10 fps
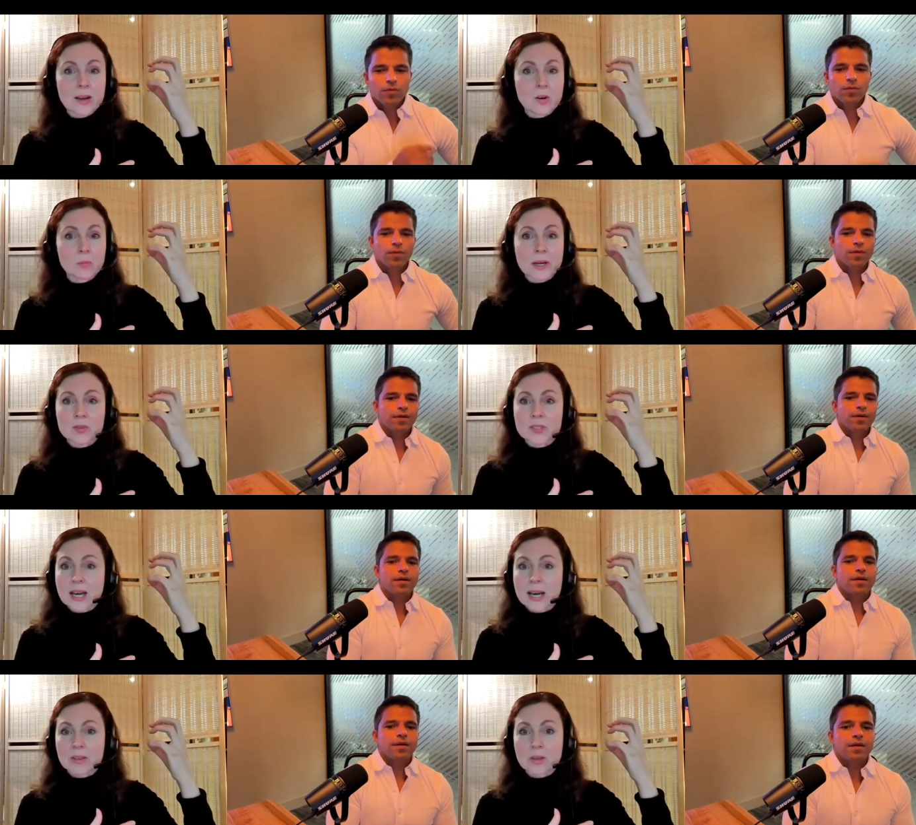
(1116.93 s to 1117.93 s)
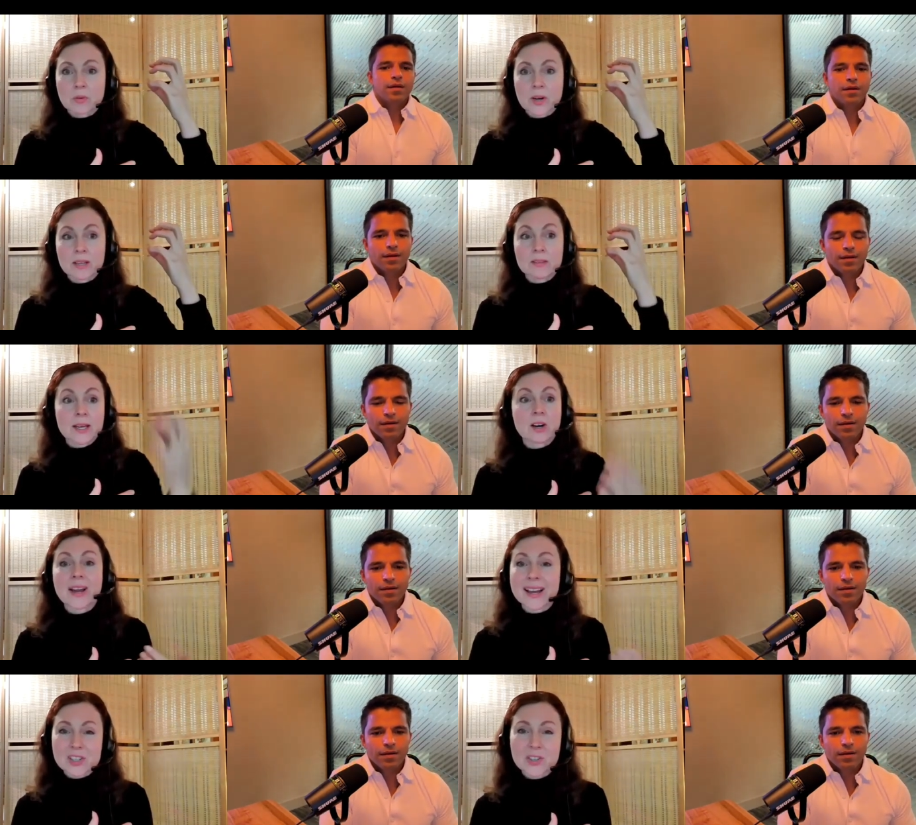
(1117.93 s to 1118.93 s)
Speaker 1: compounds out of the brain that are
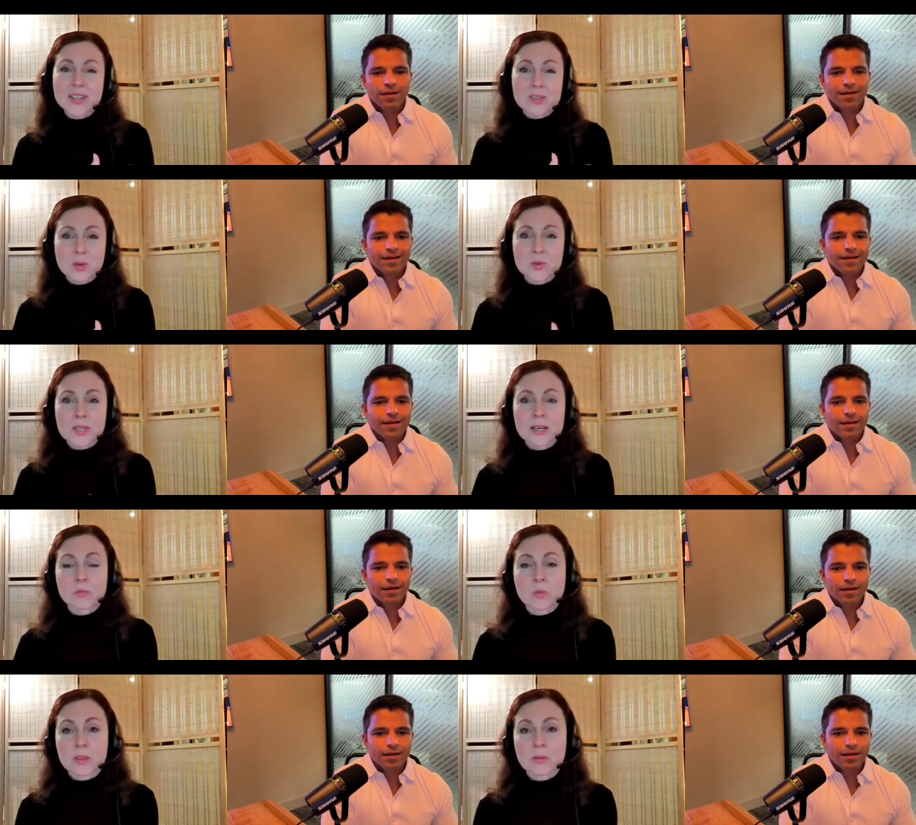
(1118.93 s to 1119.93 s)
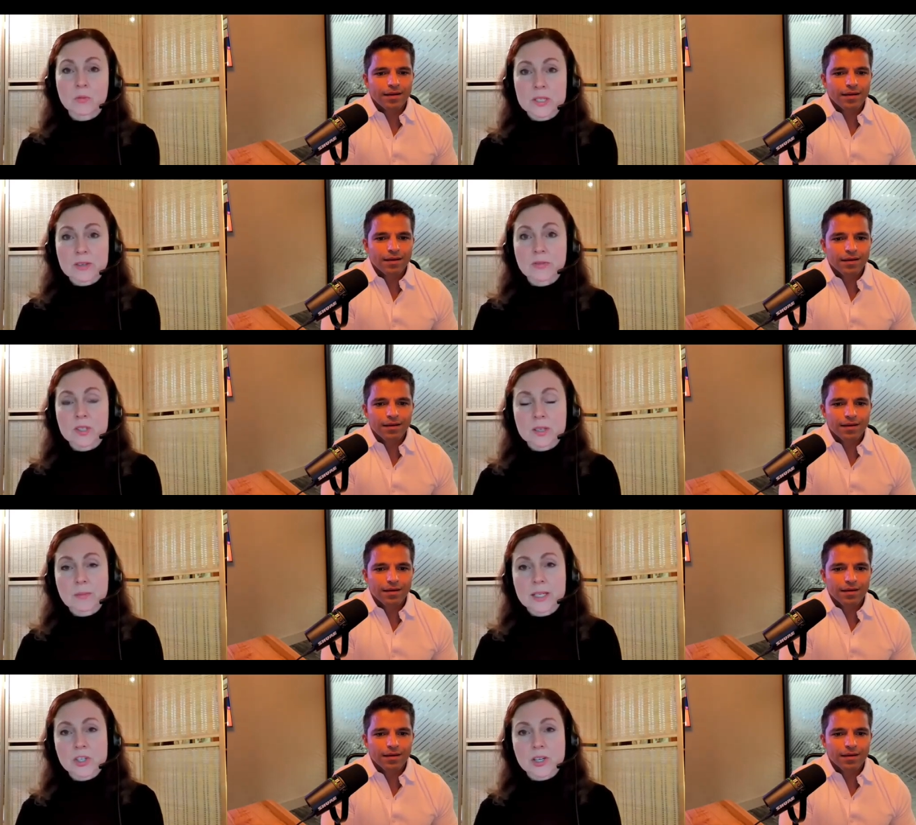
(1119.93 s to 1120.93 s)
actually associated with the risk for
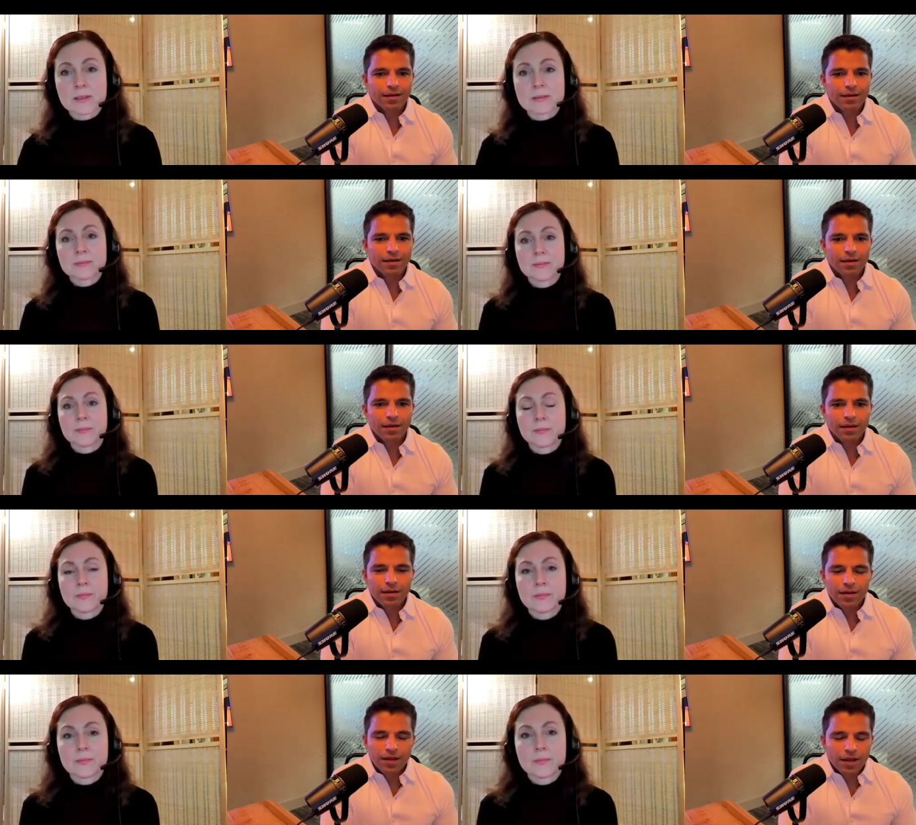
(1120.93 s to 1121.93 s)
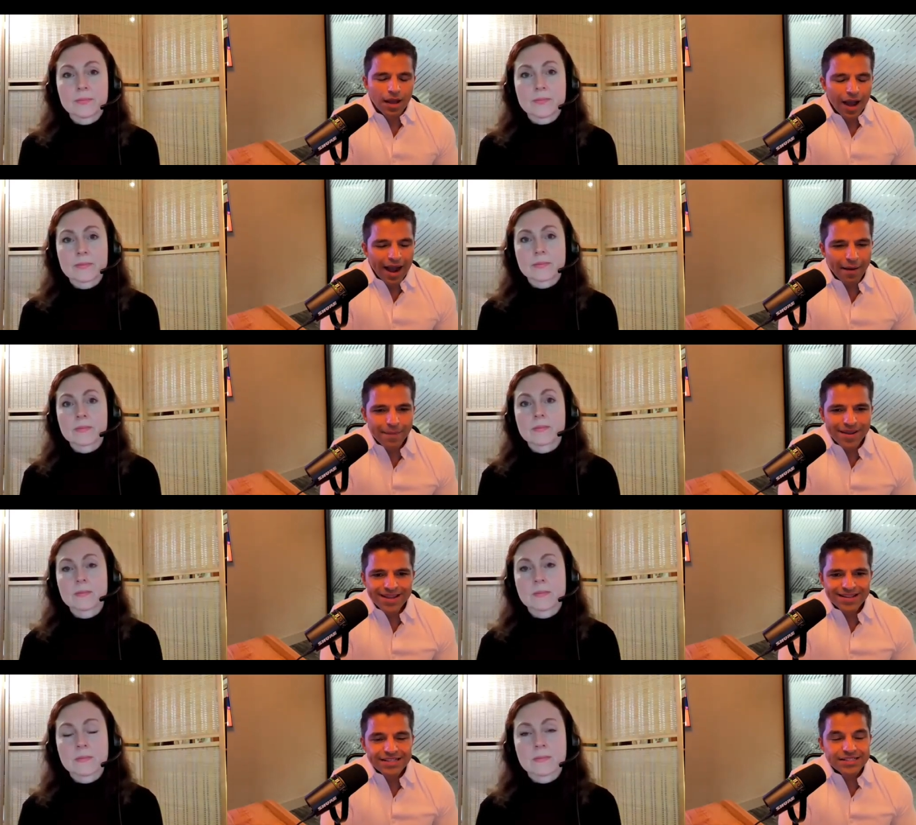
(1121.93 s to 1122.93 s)
dementia.
Speaker 2: I
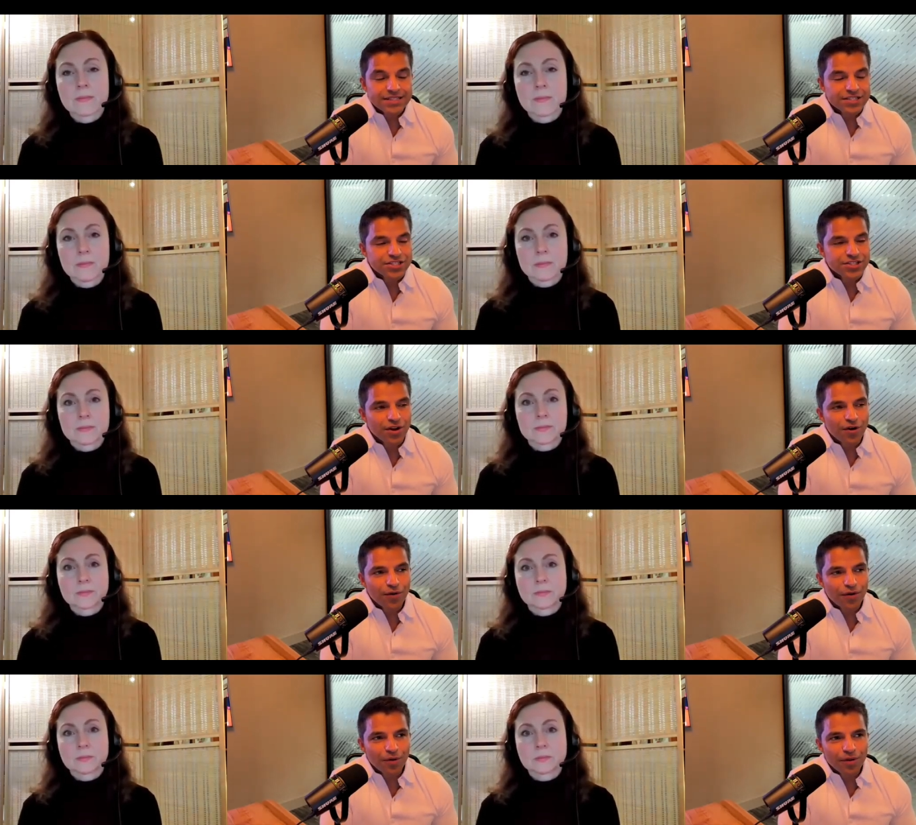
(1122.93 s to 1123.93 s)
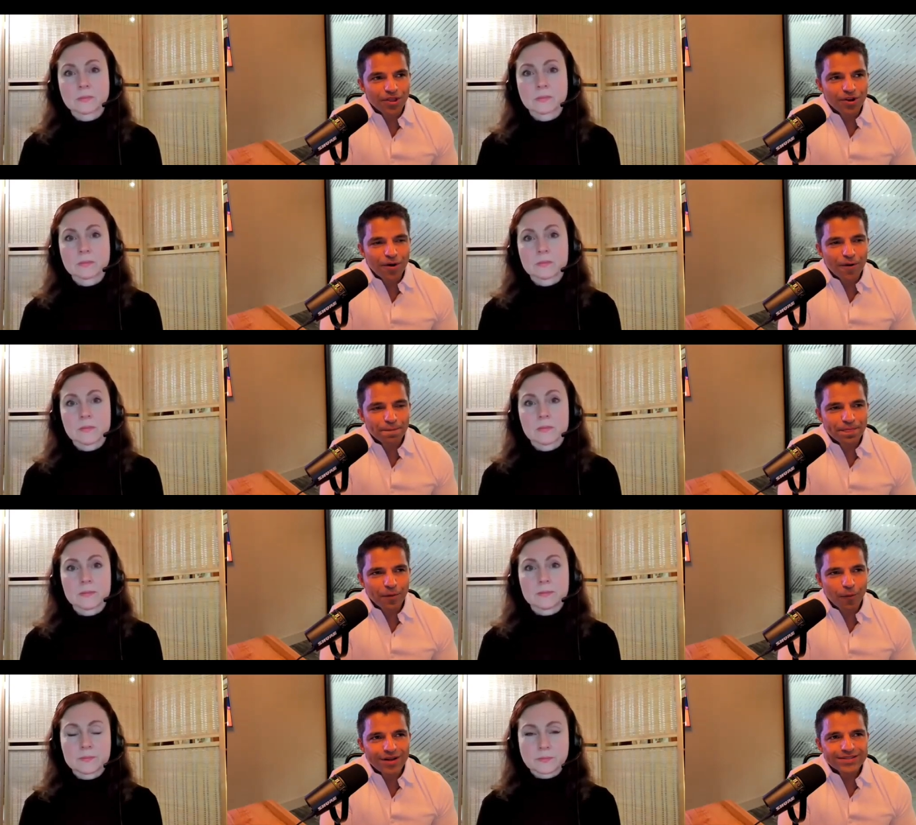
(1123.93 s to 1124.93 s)
mean, this is so, you know,
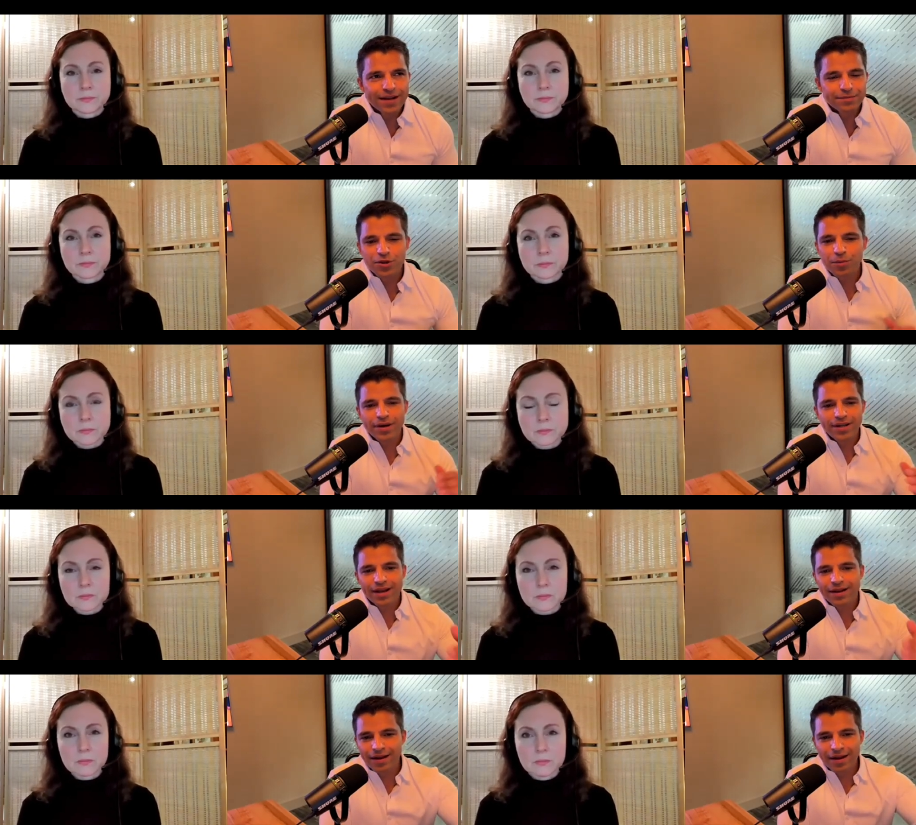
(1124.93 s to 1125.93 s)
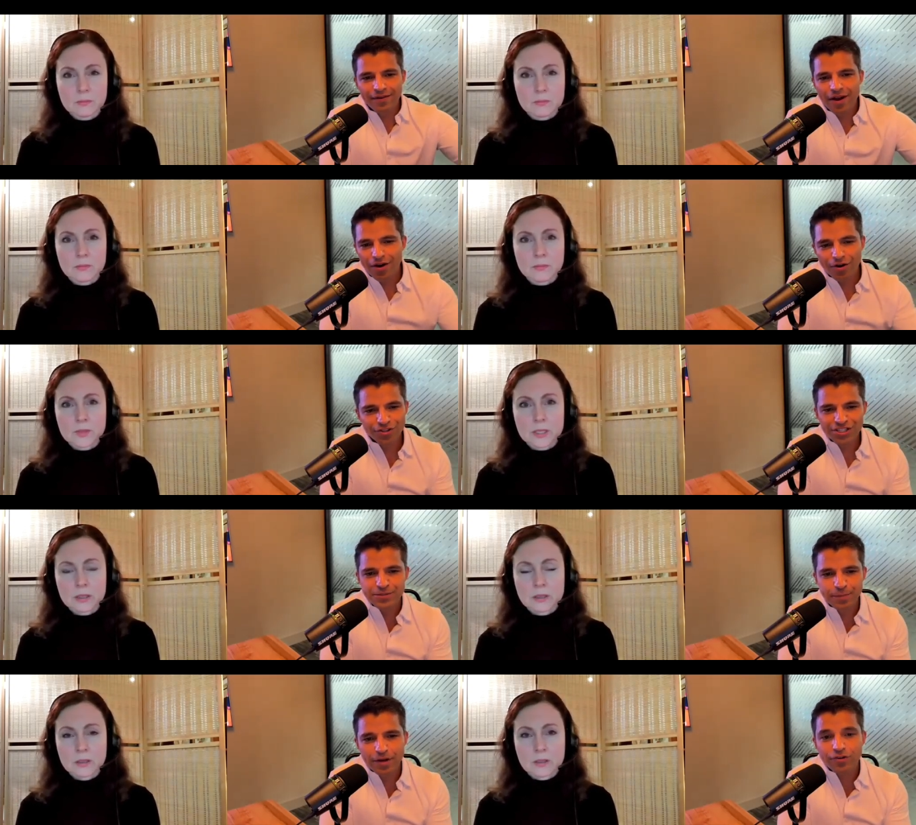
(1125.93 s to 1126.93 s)
one time somebody, I, I, I heard
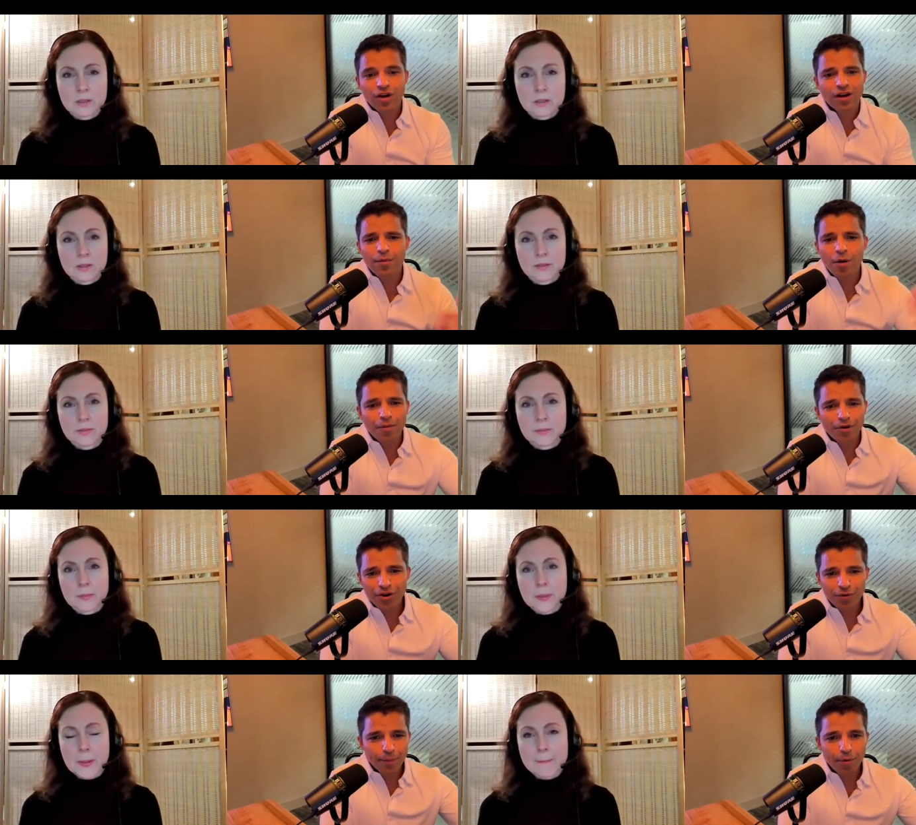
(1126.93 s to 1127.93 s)
this speaker talk about mercury